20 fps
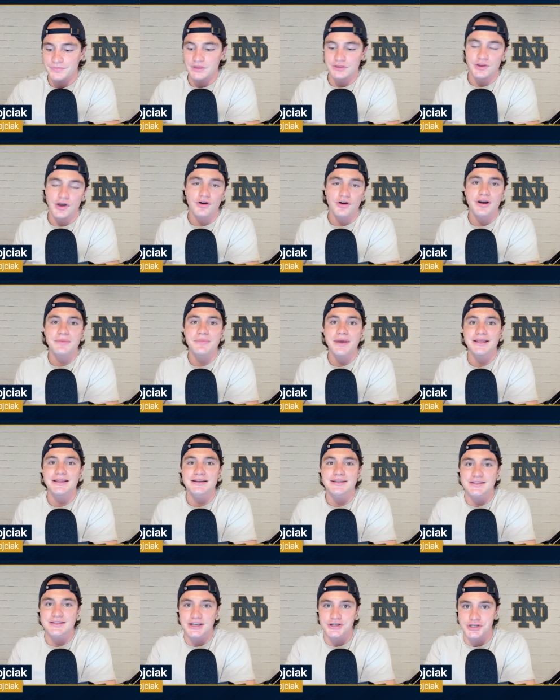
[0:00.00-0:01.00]
Notre Dame made the
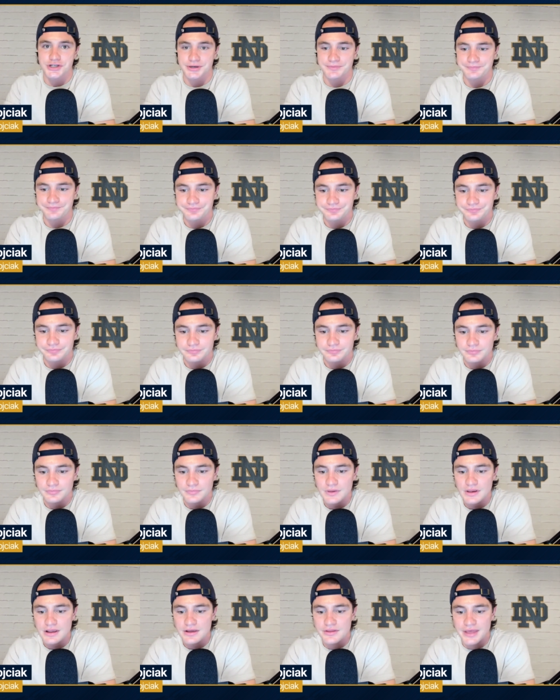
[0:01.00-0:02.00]
decision
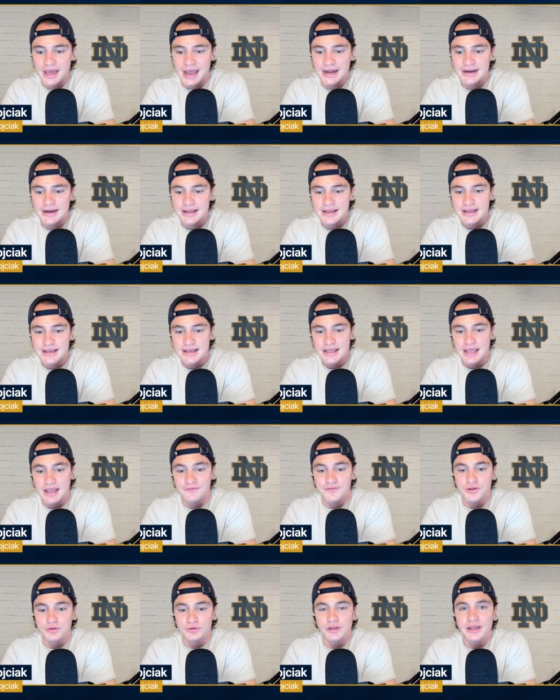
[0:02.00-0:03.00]
that
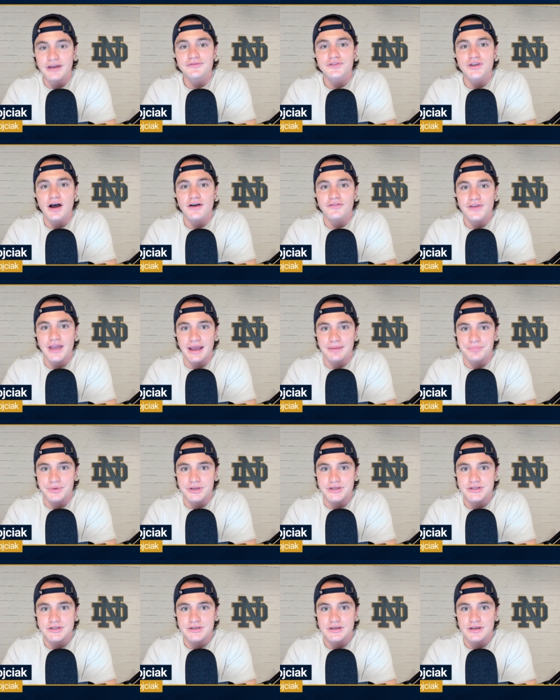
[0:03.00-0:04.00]
if you lived off
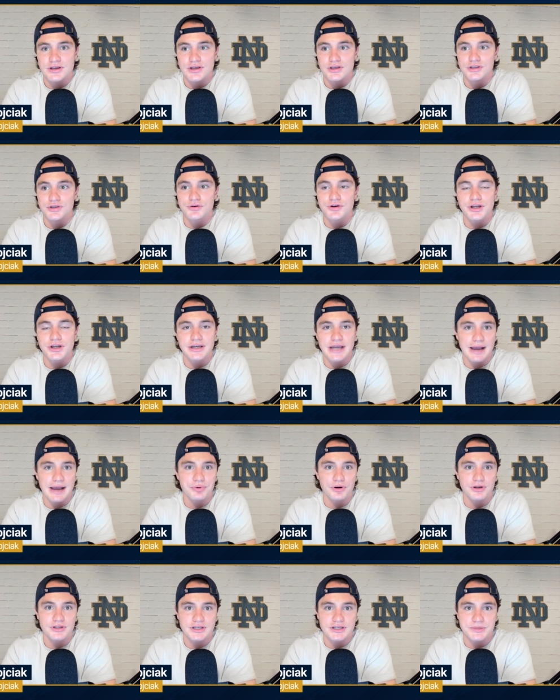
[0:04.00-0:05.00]
campus, you could not
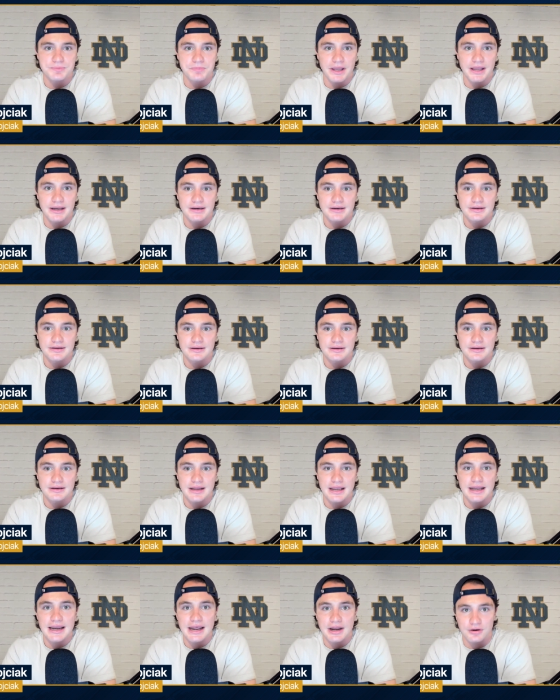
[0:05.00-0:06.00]
participate
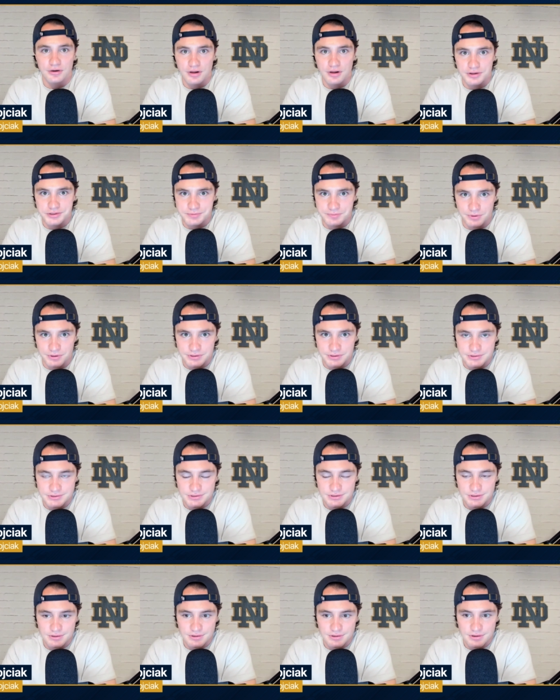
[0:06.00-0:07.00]
in inter-hall sports.
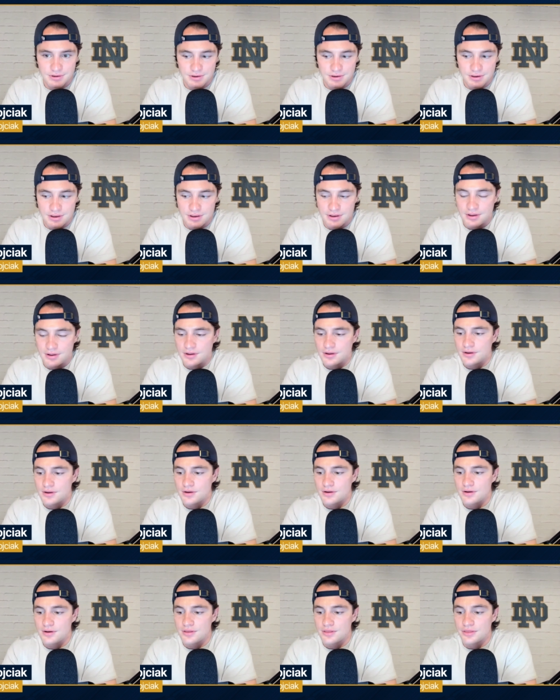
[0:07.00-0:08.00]

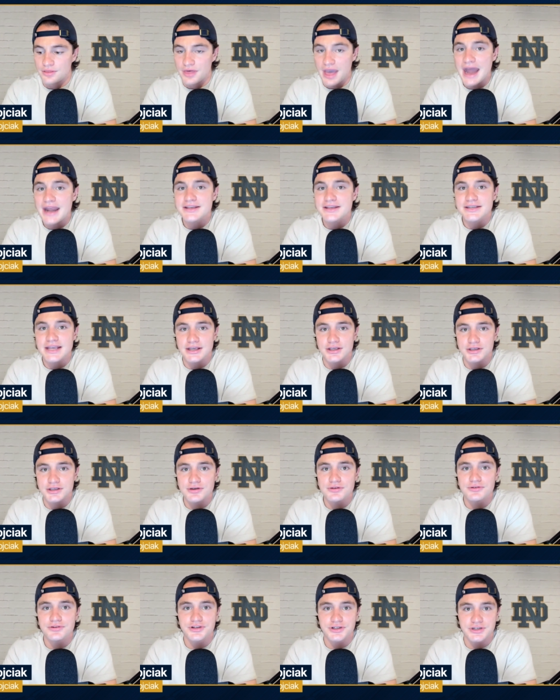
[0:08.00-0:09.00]
That is a
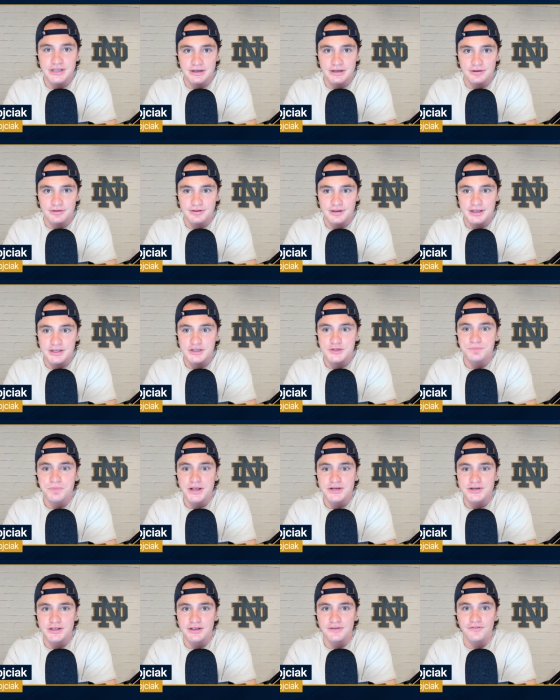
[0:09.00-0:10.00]
huge deal,
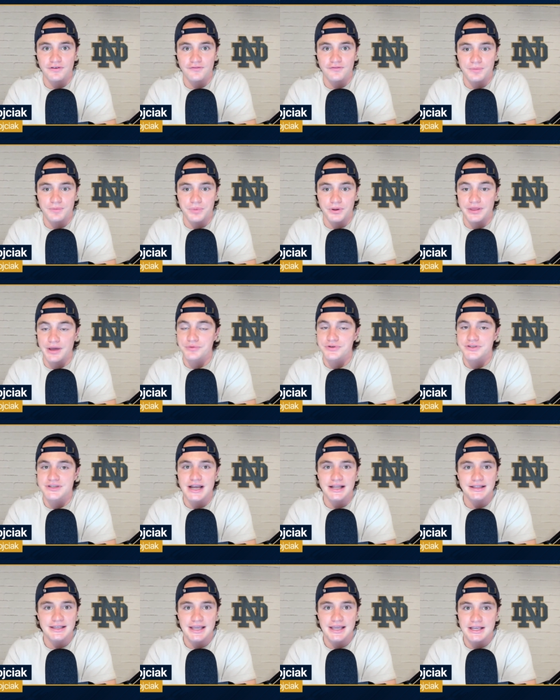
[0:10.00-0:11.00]
especially for football. That was
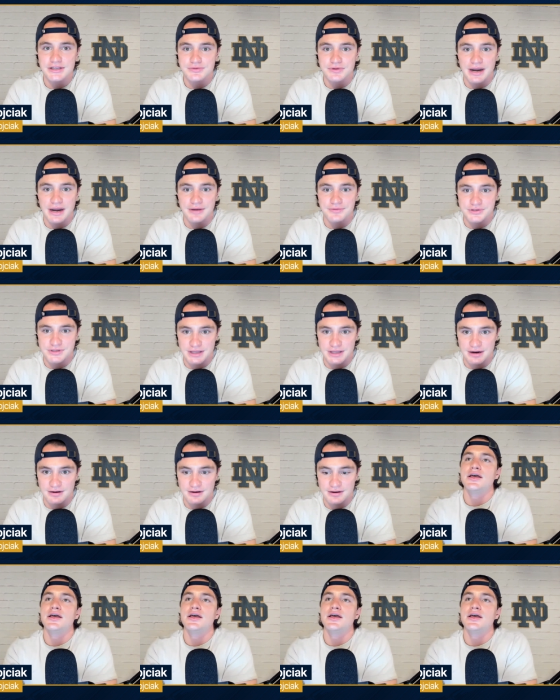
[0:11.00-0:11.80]
not the case when I was there.